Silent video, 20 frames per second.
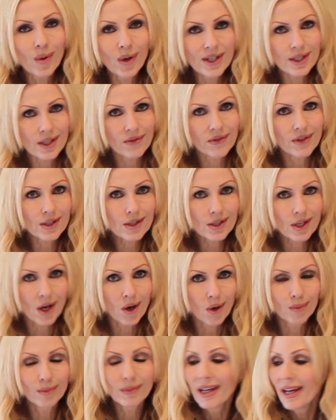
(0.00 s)
points of this
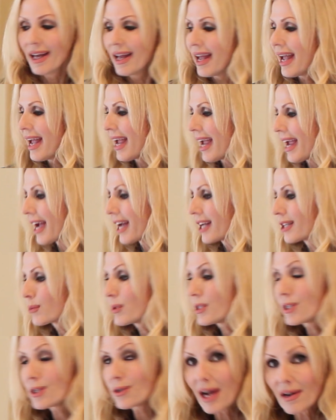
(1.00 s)
home. And
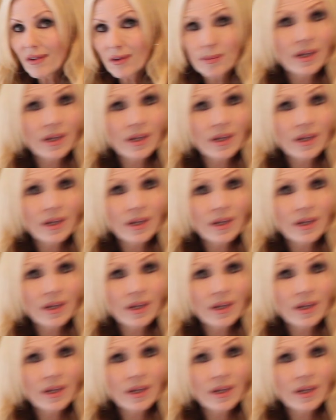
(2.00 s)
we do have a